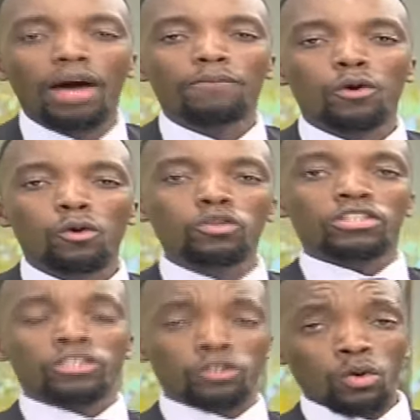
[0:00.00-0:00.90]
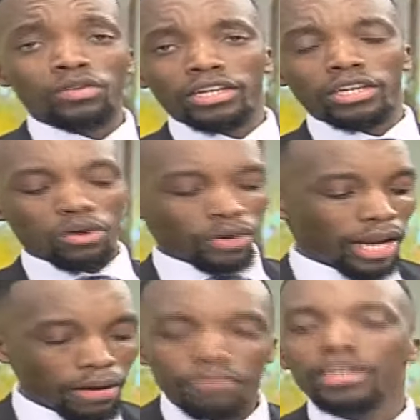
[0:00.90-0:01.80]
I'm your host, Doctor Kingori.
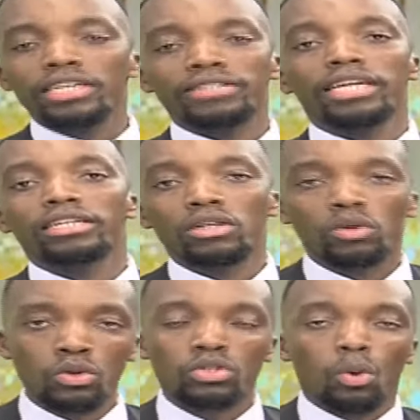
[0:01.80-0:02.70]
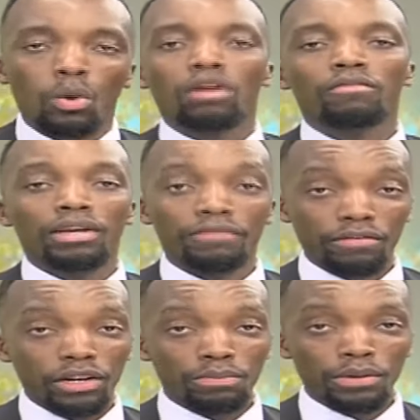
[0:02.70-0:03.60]
I'm very excited because one of my
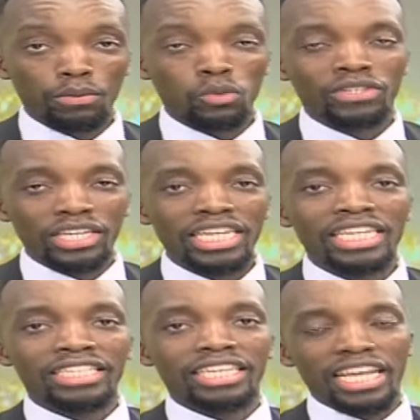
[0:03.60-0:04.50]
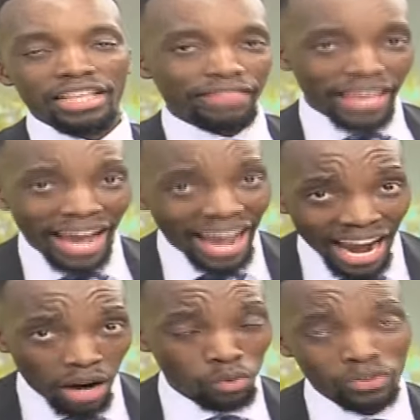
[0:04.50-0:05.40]
favorite peoples is in the
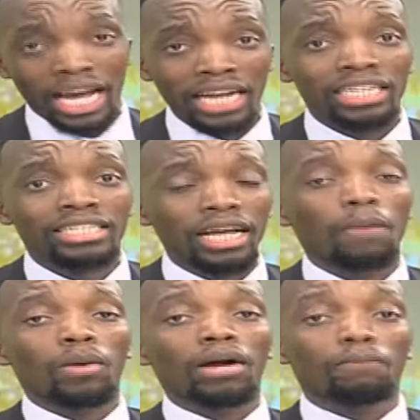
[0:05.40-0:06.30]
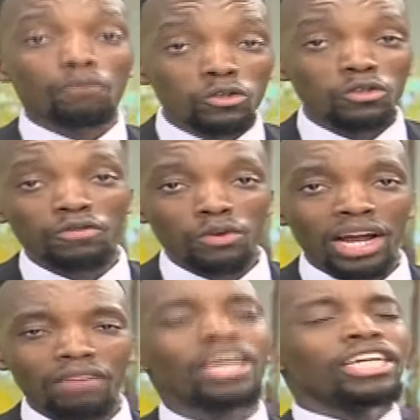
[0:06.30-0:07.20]
house. Aww. And it's someone most of you love.